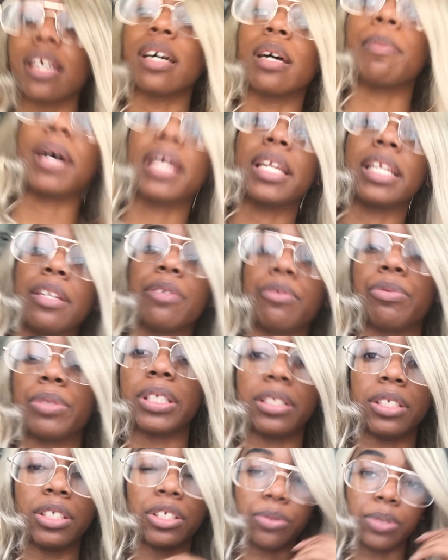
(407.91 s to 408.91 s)
I need to
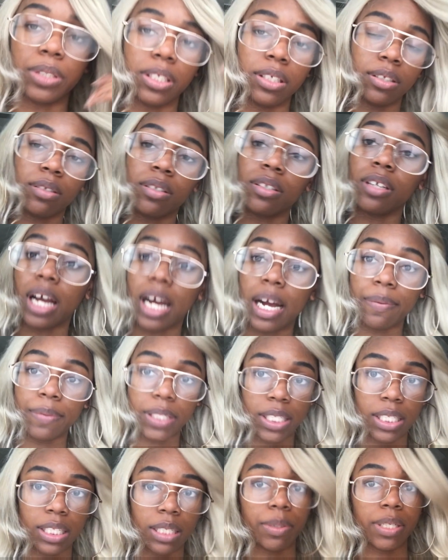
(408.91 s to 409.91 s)
redo it,
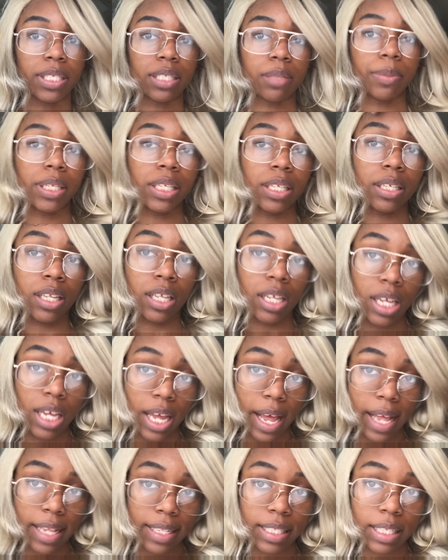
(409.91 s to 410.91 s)
obviously, because
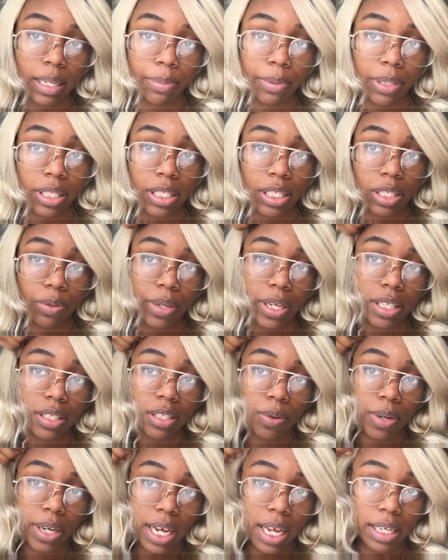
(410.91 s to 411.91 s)
I slept in this wig,
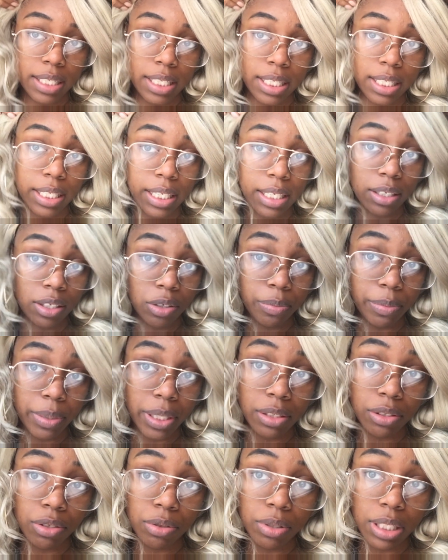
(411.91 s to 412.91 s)
so it kind of slid a little
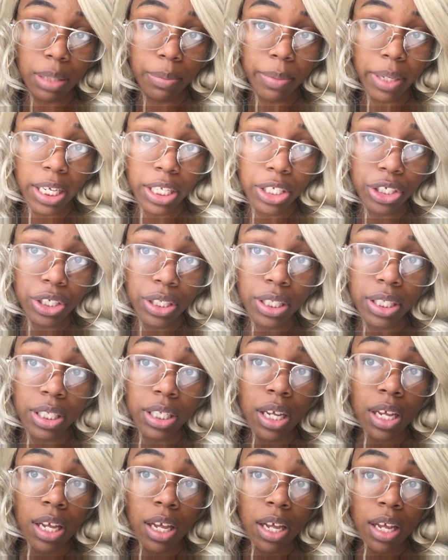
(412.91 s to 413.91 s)
bit. You can see my edges.
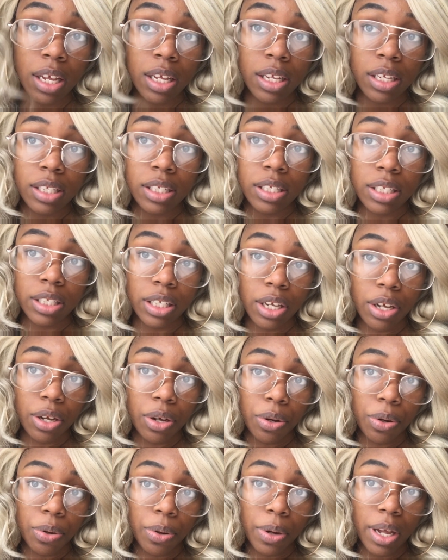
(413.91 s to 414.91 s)

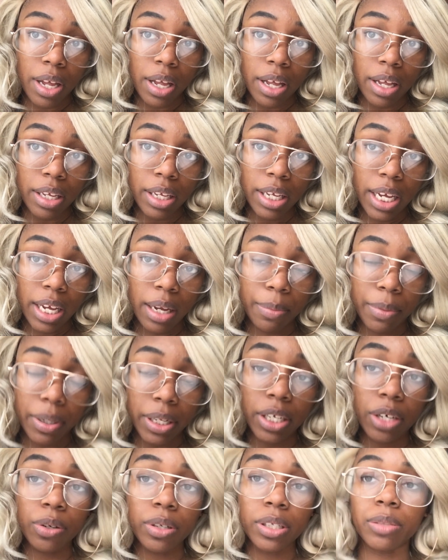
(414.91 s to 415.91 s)
So yeah, I'm
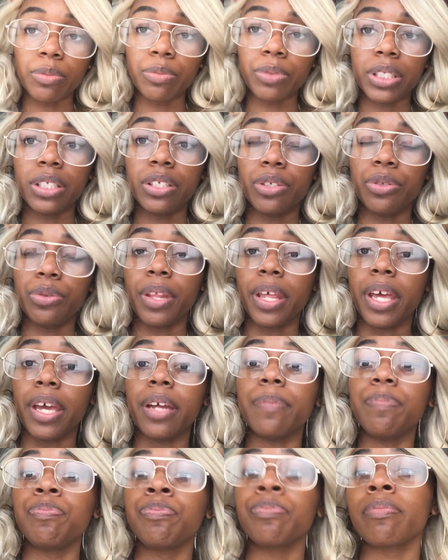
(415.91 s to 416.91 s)
gonna go ahead and redo
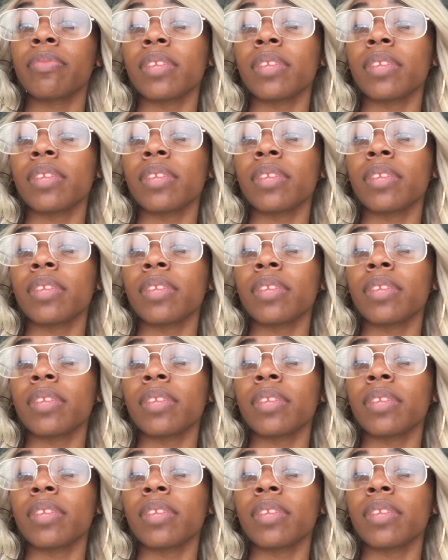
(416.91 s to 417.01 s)
that.